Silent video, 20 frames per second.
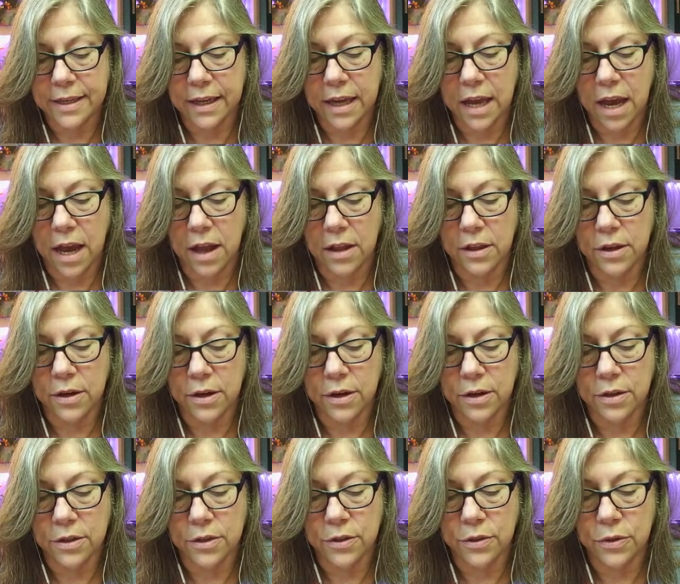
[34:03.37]
a
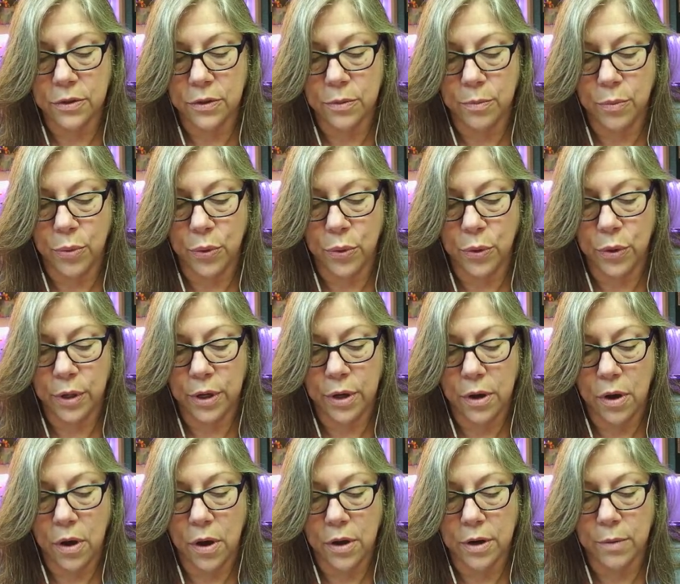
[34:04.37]
color to put
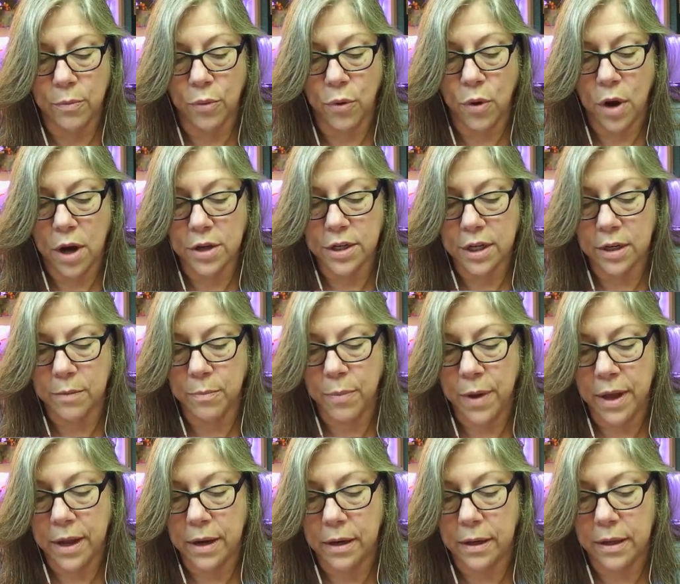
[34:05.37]
on a project,
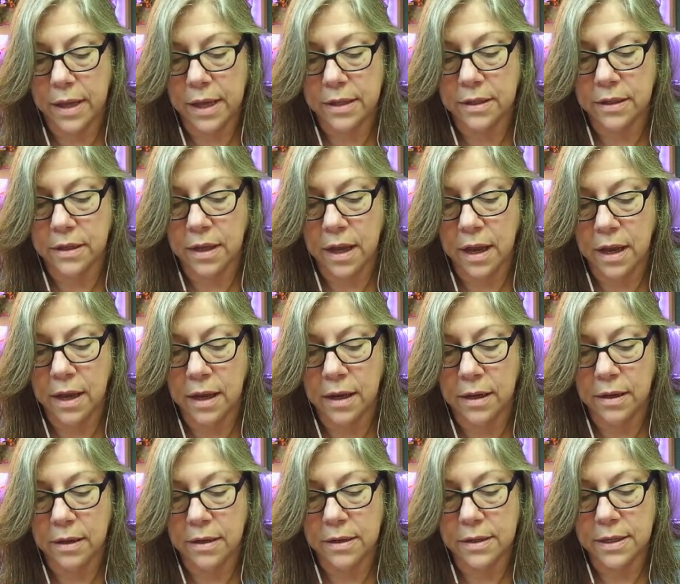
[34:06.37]
but that's not
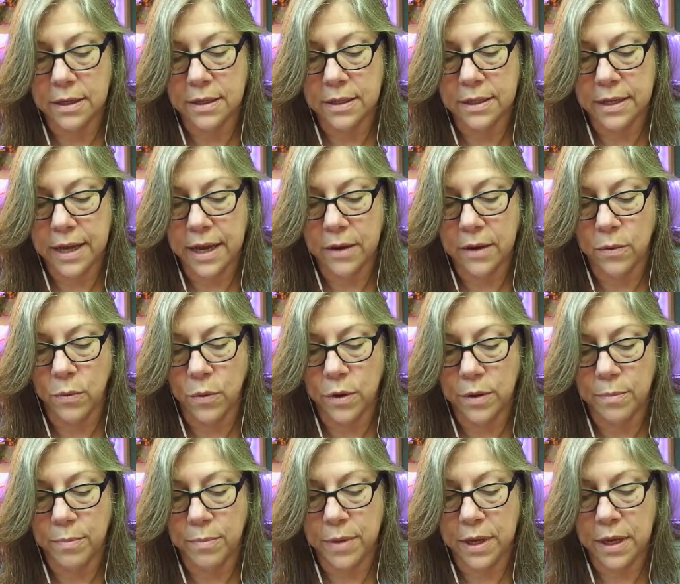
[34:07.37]
to say it
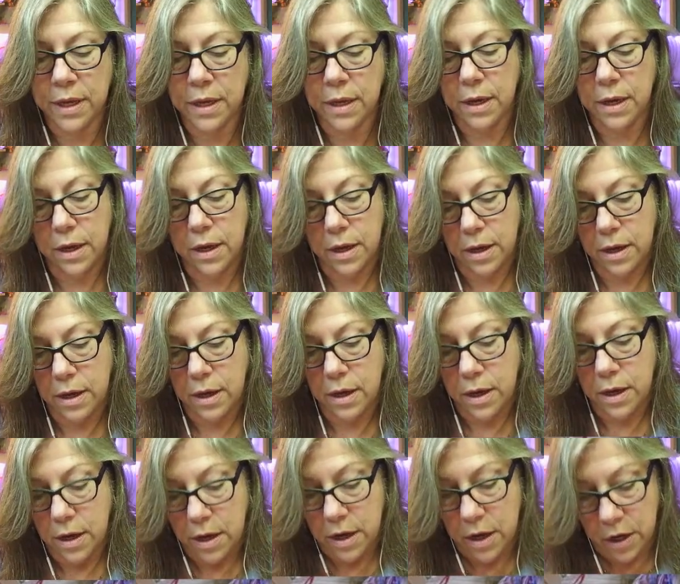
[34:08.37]
wouldn't be
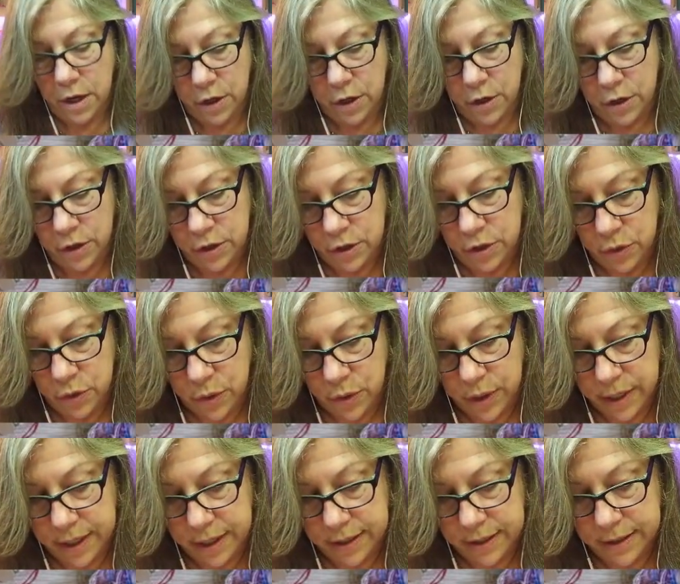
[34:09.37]
a good
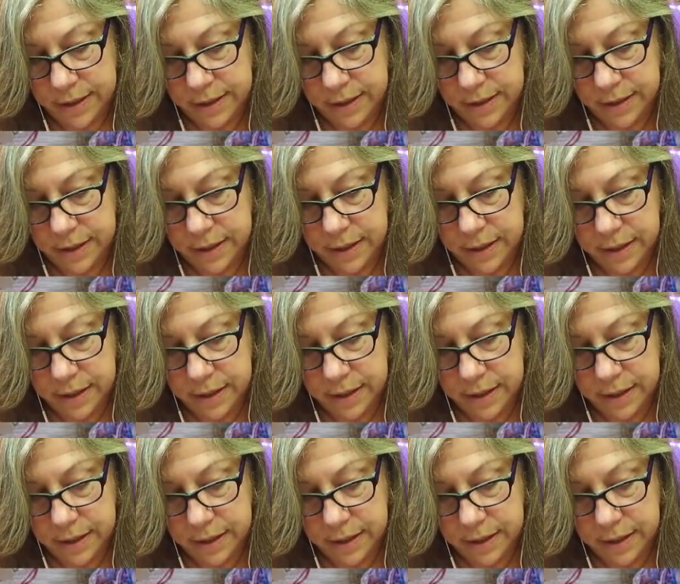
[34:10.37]
choice.